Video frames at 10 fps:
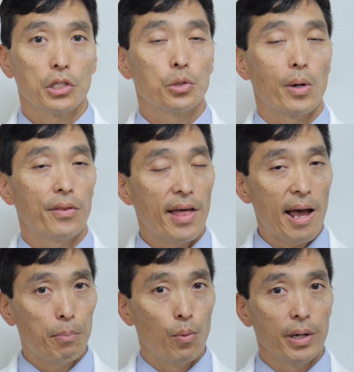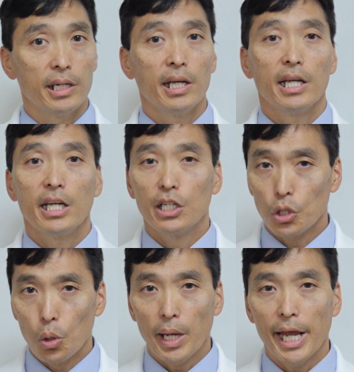So at that point, it is
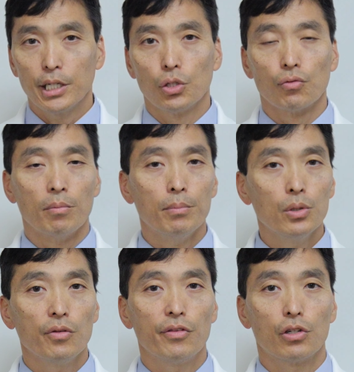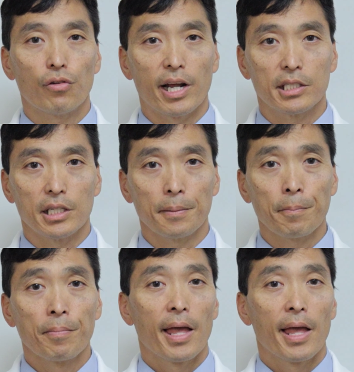okay to remove the dressing,